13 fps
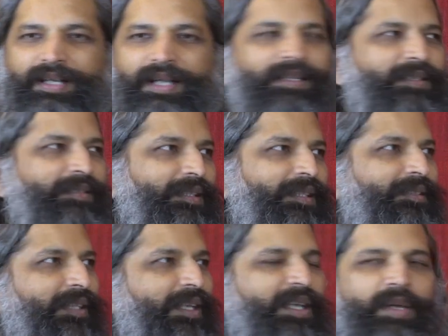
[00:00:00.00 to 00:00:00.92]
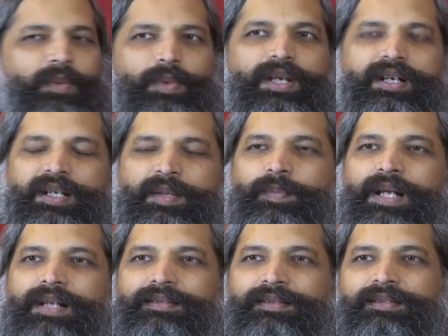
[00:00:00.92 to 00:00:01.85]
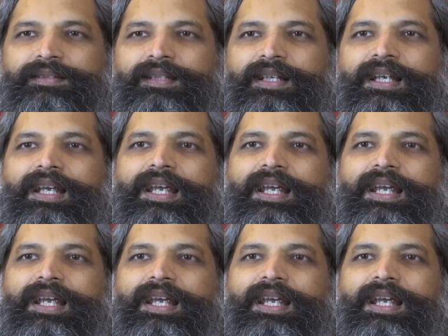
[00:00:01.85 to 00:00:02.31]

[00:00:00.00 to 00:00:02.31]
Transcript: tendencies, weird impulses.